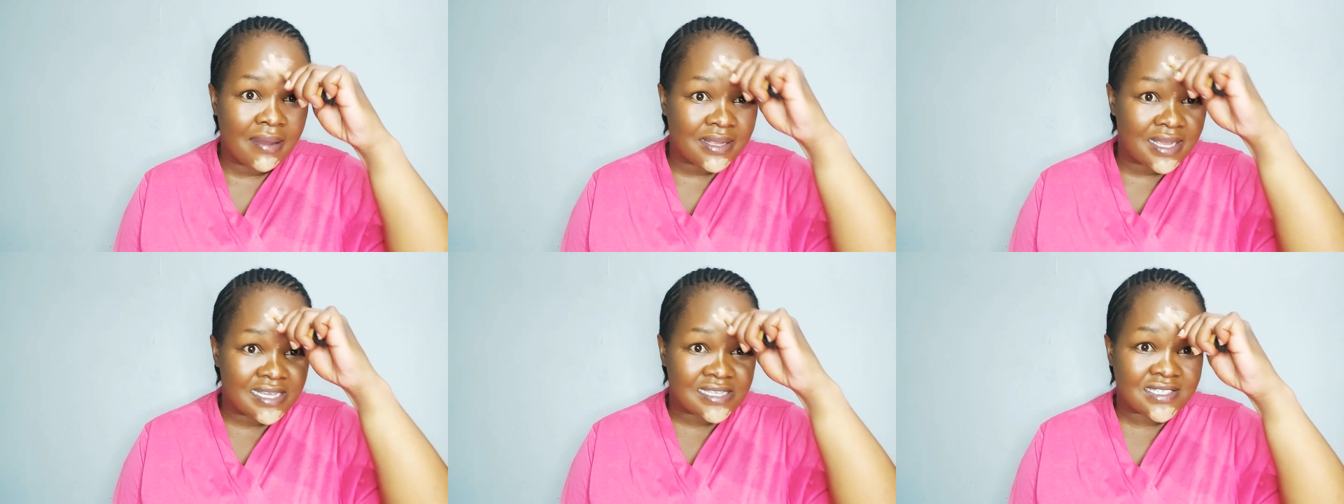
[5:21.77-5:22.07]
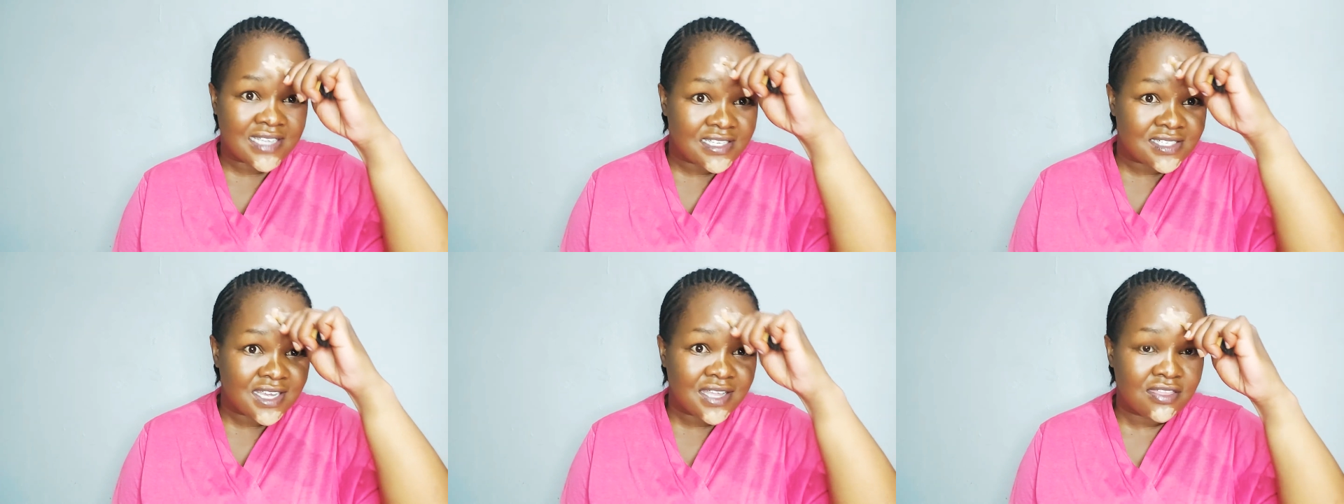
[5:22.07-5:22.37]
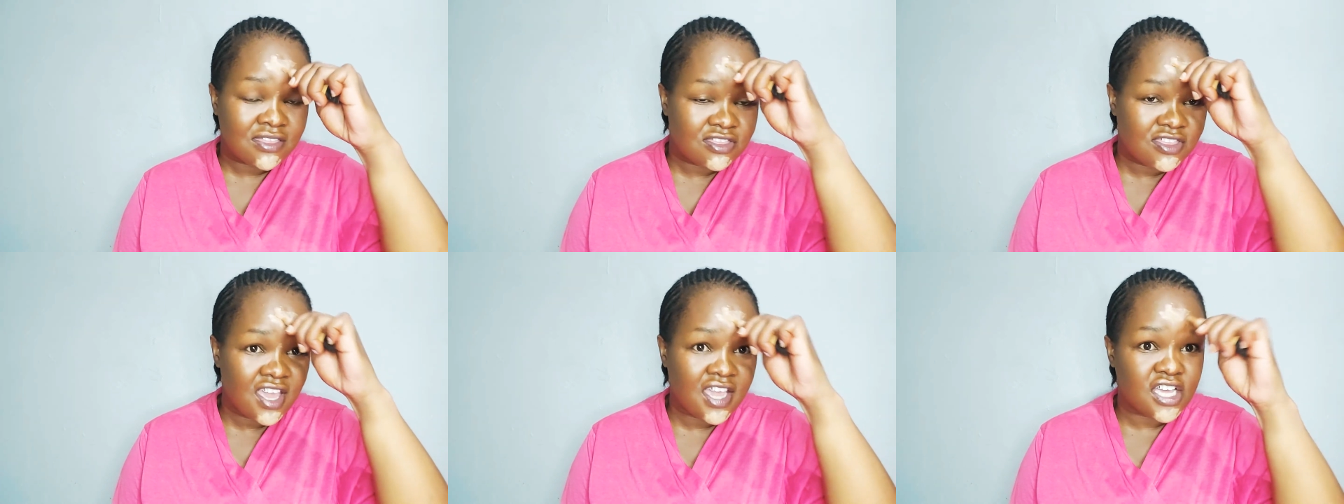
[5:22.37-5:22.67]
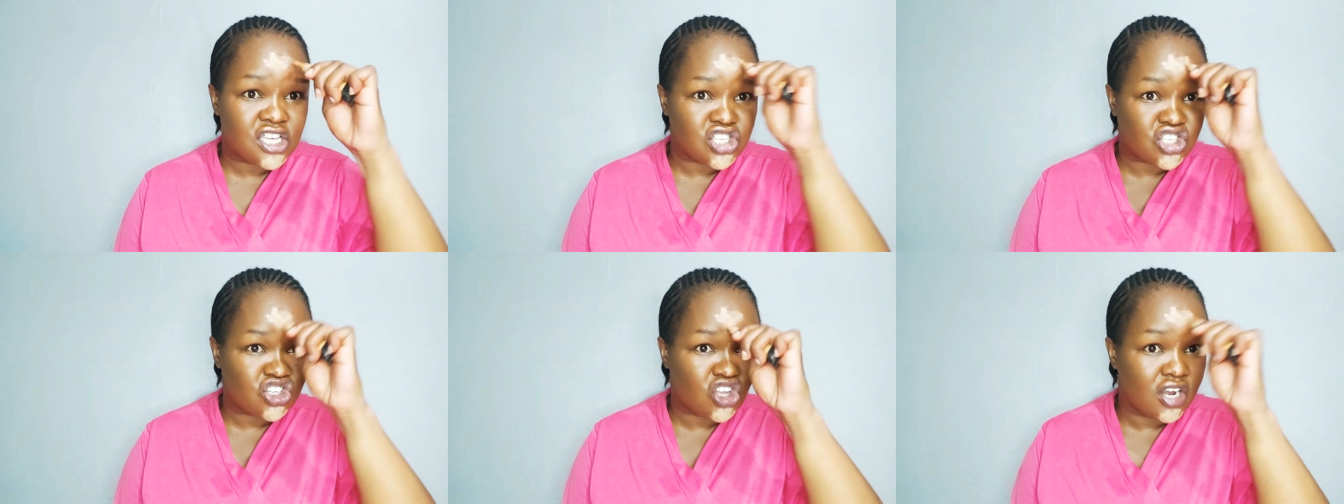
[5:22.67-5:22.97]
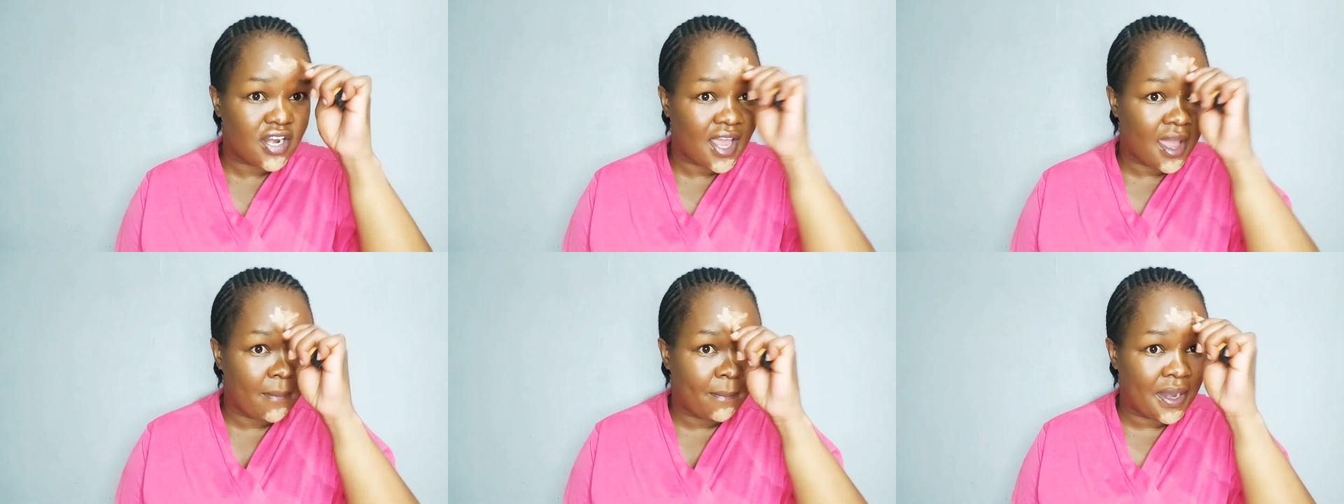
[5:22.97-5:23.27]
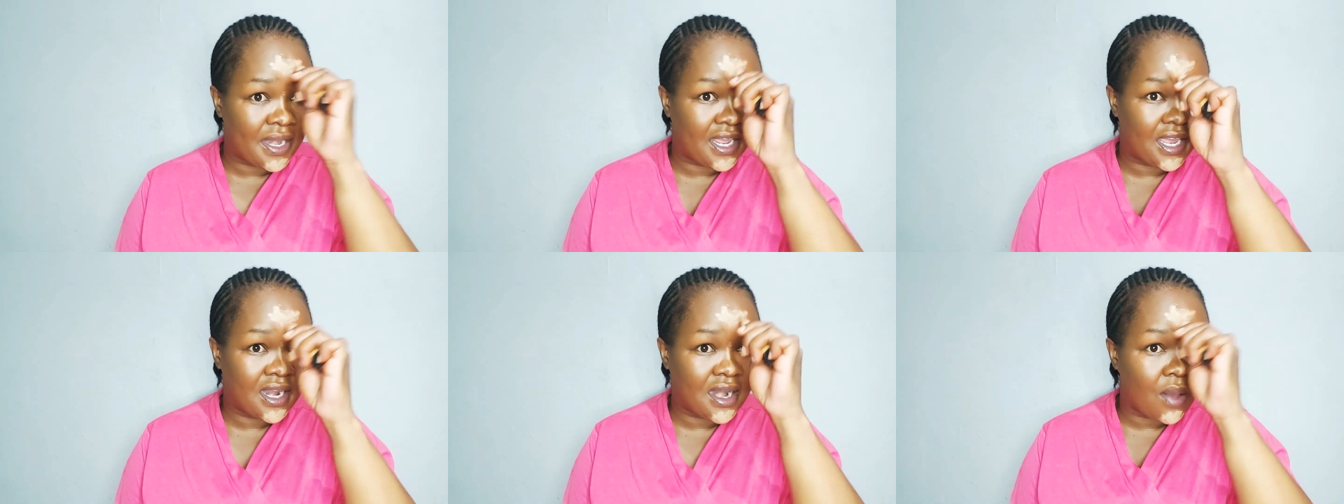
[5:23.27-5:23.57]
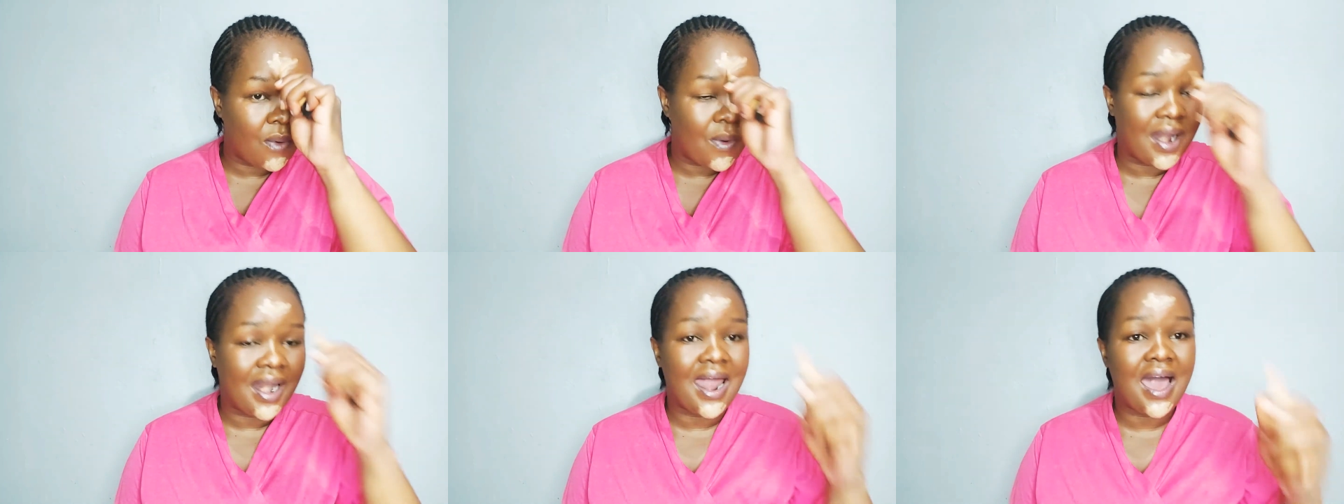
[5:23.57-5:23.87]
a certain thing is not happening in
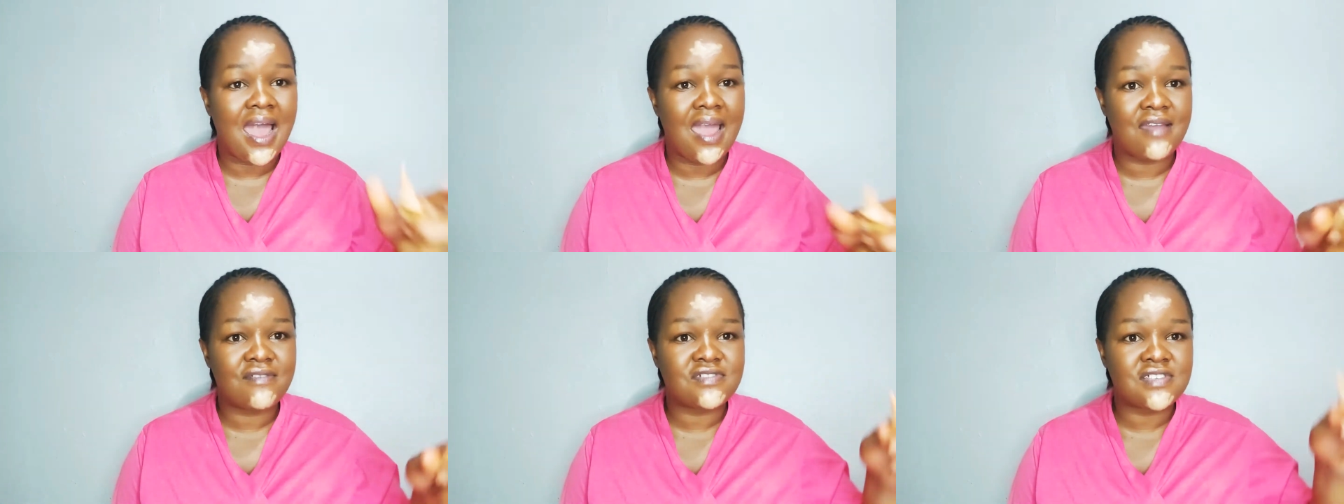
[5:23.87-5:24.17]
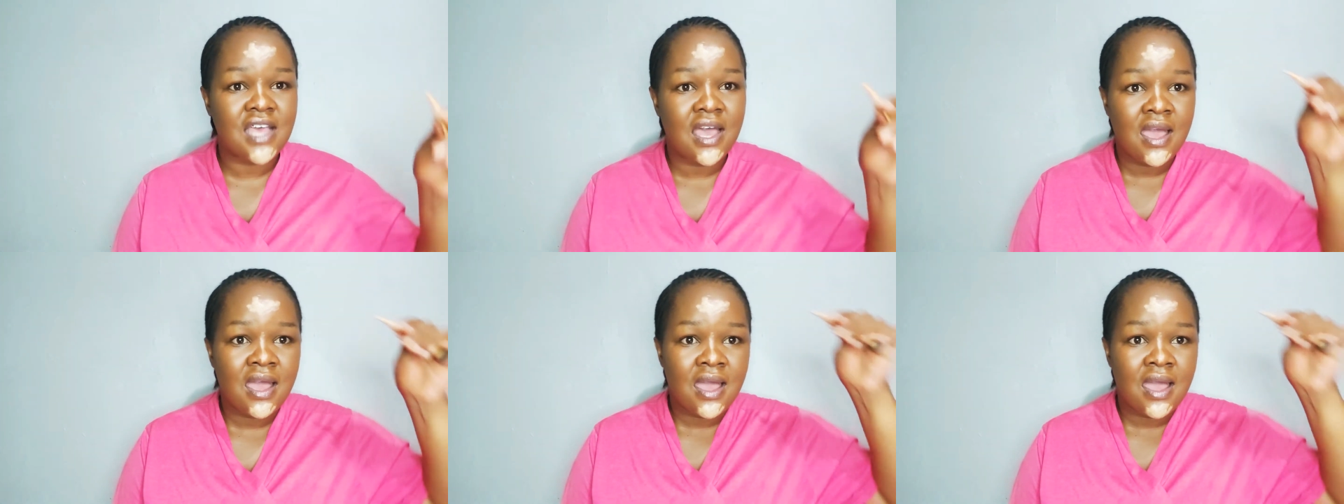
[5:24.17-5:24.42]
our lives,